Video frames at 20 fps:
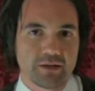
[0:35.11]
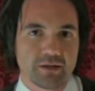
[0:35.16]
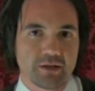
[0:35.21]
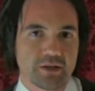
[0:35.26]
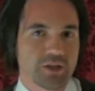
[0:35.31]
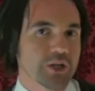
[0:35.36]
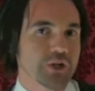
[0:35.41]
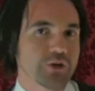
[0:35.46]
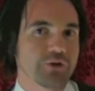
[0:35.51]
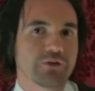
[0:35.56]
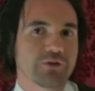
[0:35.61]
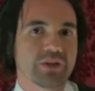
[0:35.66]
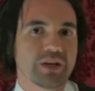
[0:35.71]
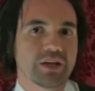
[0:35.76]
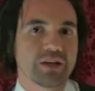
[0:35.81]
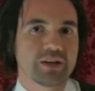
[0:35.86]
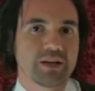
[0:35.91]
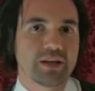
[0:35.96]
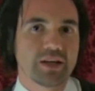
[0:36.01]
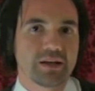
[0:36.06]
You know, let go of the
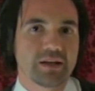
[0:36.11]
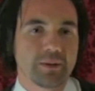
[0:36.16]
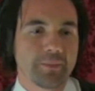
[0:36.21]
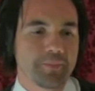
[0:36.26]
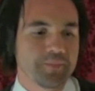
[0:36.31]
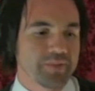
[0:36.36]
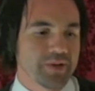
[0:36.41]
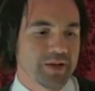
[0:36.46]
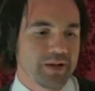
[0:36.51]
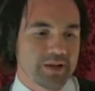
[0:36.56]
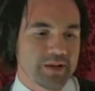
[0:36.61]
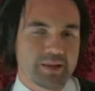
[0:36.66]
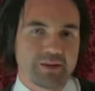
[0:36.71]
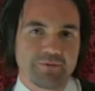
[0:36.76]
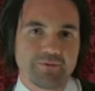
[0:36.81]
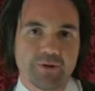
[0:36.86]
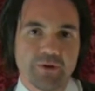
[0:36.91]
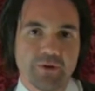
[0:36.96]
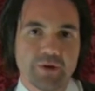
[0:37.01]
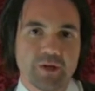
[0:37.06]
idea
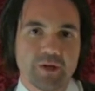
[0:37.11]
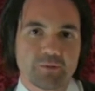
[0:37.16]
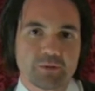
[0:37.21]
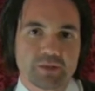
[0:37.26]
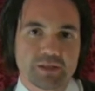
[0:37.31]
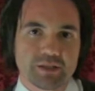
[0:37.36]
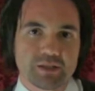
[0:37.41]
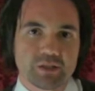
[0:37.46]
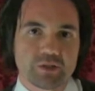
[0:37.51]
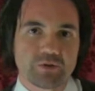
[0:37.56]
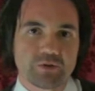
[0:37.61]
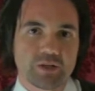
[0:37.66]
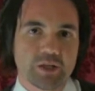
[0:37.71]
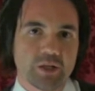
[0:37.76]
that voting was set us free.